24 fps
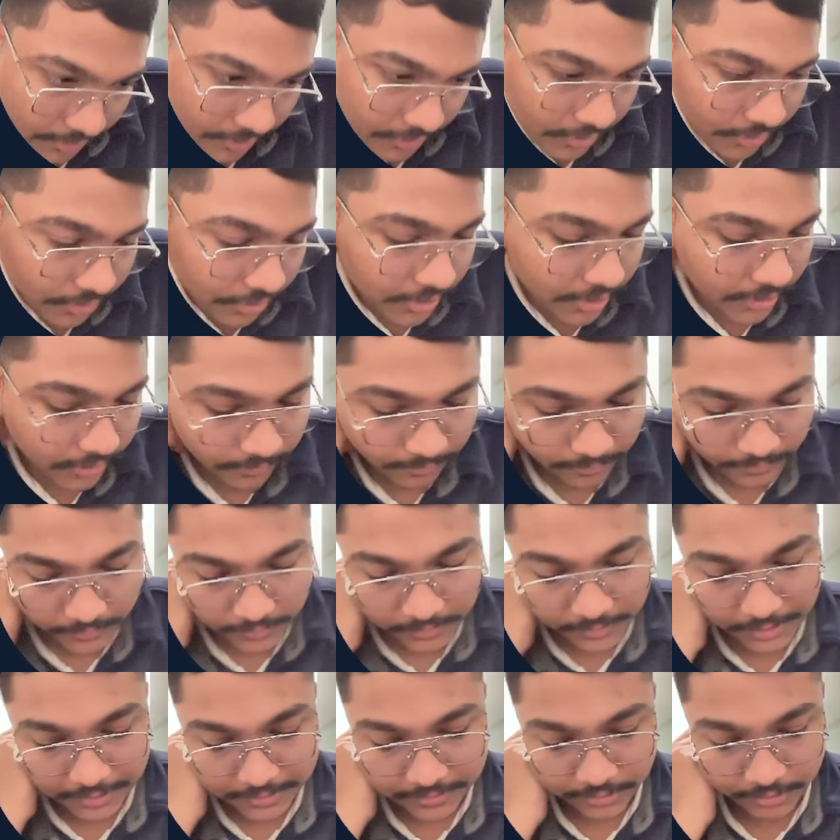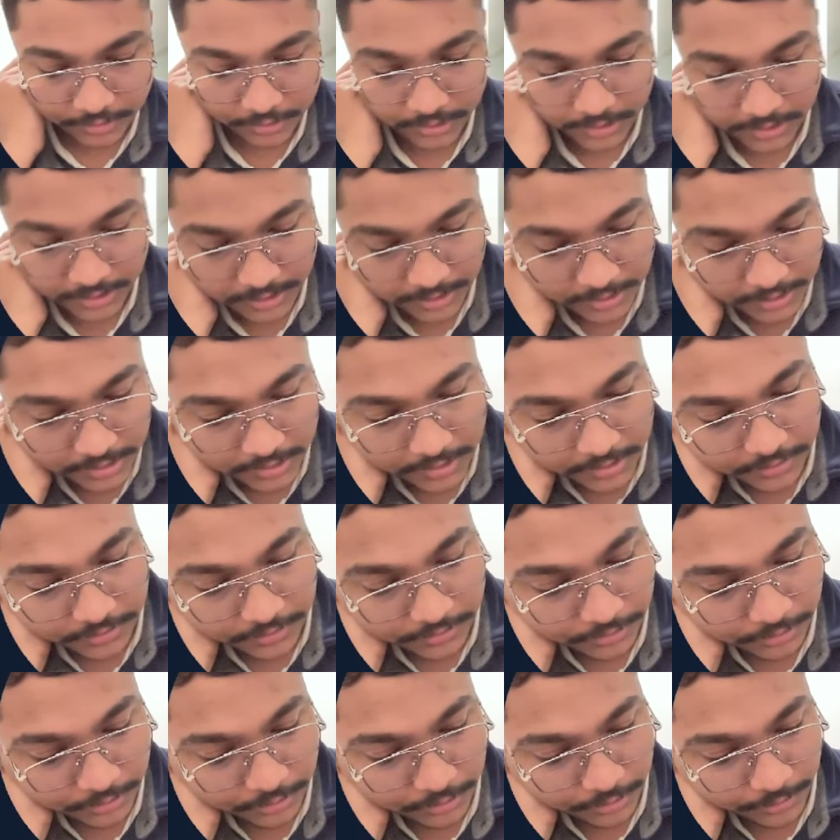Okay, that's all.
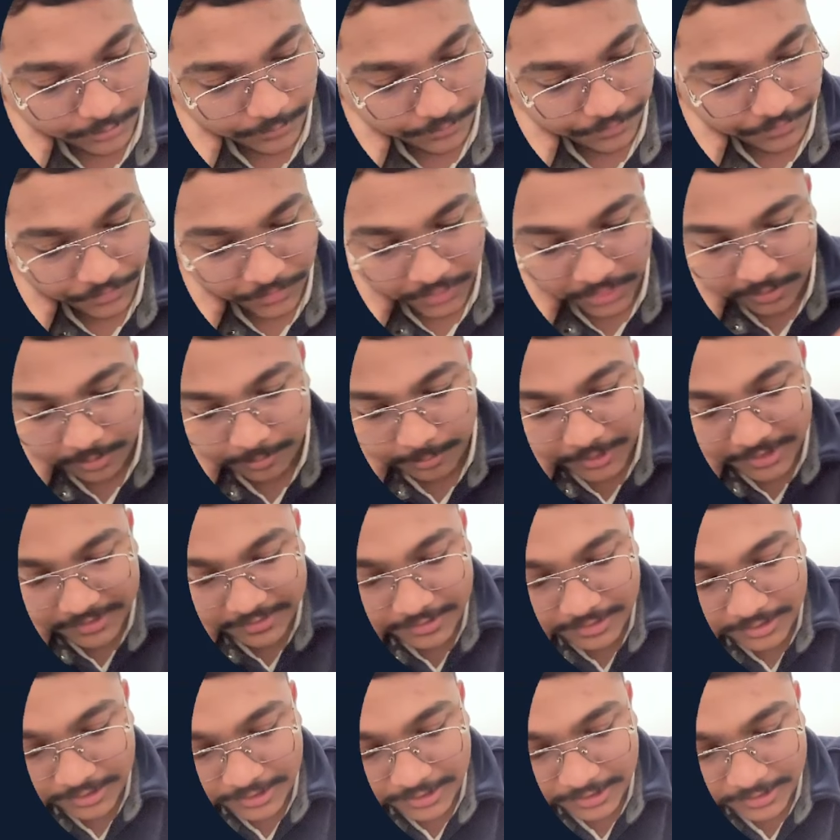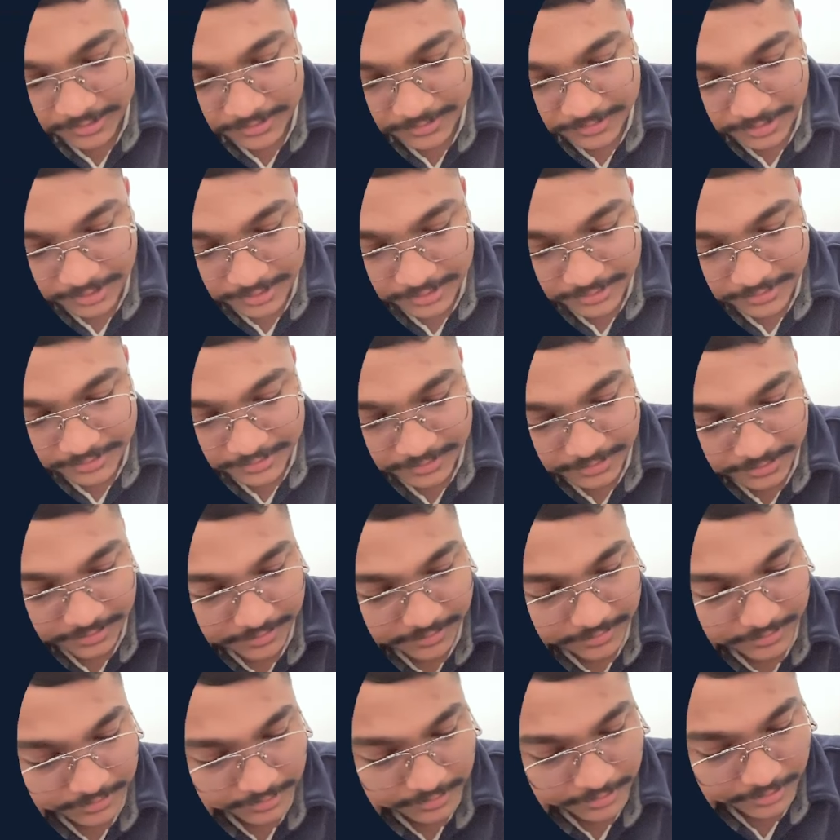So basically an SRE says
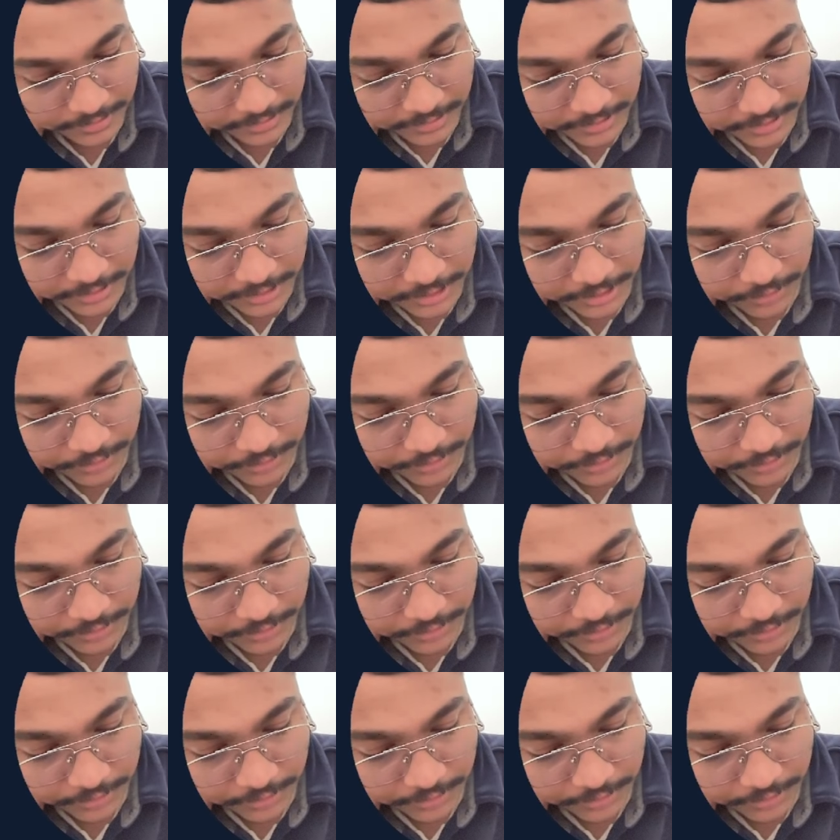he